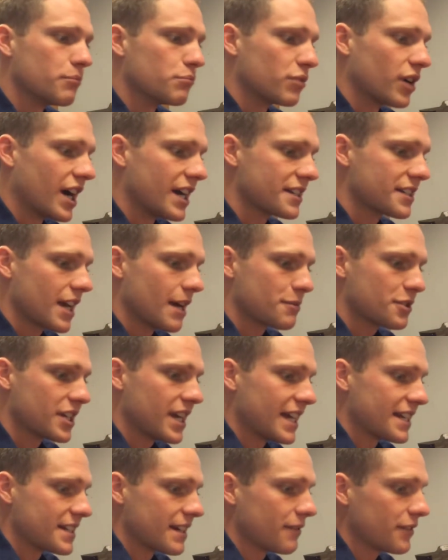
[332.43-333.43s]
Bronze option
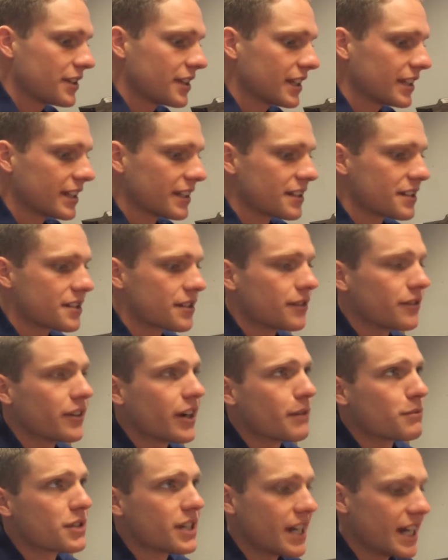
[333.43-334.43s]
has everything that the silver
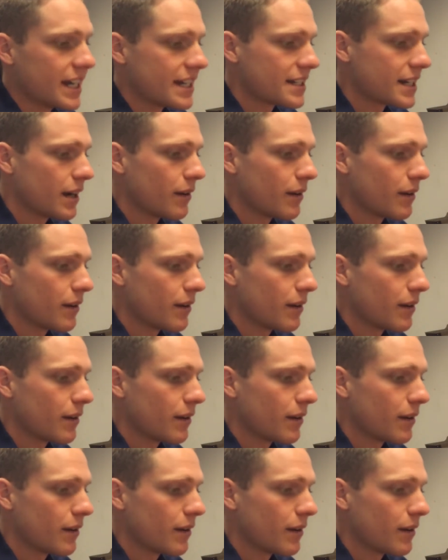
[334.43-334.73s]
option has.